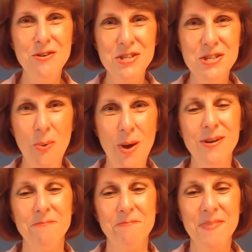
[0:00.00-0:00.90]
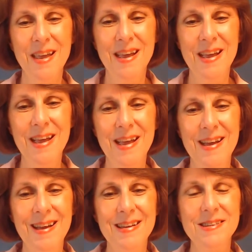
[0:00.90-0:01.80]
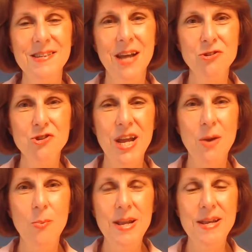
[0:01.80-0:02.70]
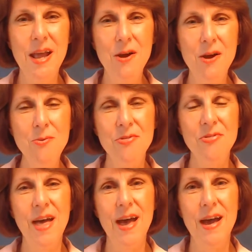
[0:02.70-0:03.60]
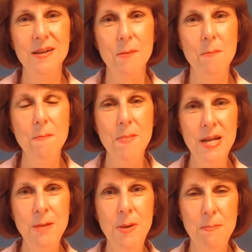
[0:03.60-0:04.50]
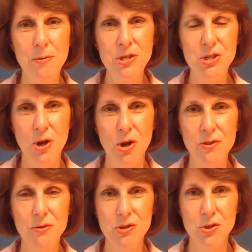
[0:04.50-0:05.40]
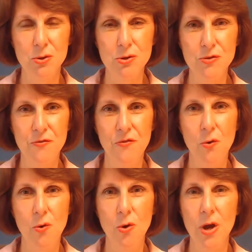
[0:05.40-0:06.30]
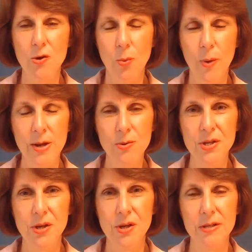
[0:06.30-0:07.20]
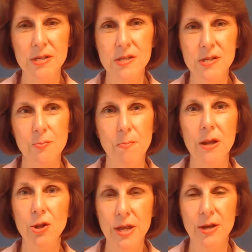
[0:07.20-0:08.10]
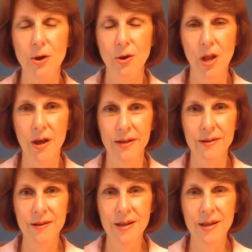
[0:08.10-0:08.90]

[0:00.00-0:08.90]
so welcome. Dr. Jan, we know that many people start their search for a great orthodontist by looking online,